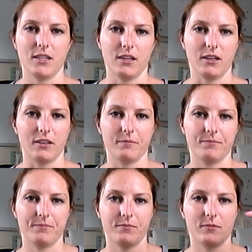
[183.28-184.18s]
to
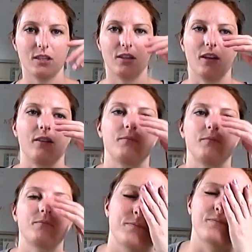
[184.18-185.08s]
the
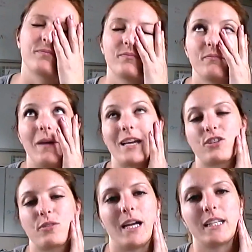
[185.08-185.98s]

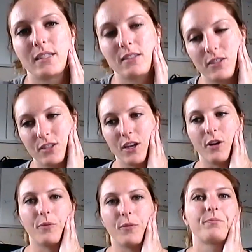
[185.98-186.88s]
masterminds.
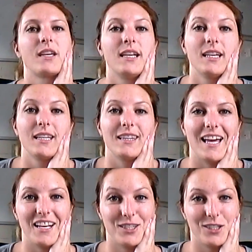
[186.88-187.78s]
So
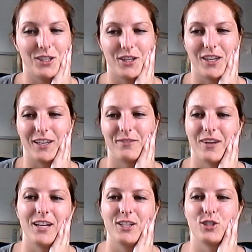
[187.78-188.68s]
that is still a thing.
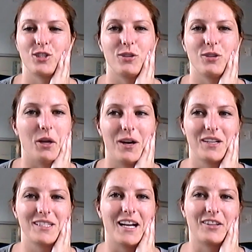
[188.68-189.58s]
I just don't know where
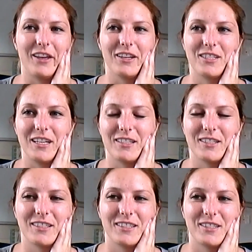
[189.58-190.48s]
exactly I
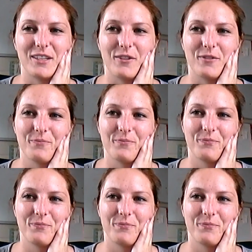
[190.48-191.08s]
stand. So